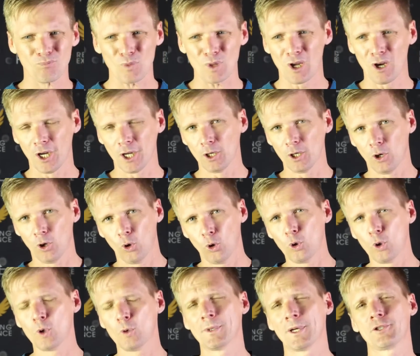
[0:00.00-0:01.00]
I
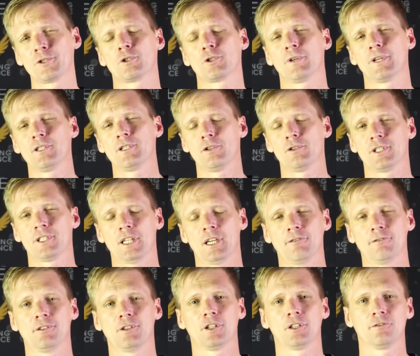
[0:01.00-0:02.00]
almost always use
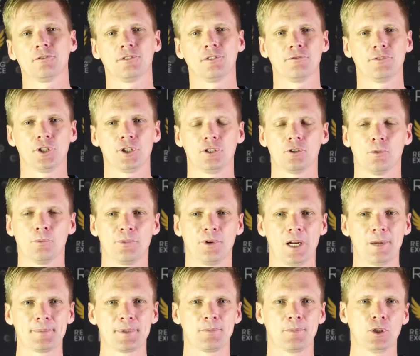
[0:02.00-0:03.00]
Teflon for vertical
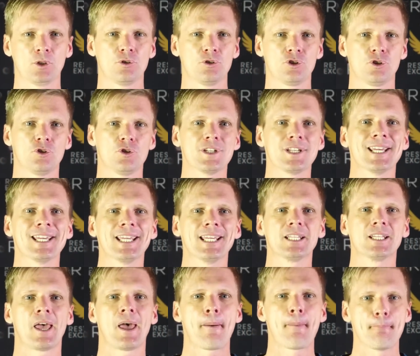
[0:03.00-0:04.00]
preps because you need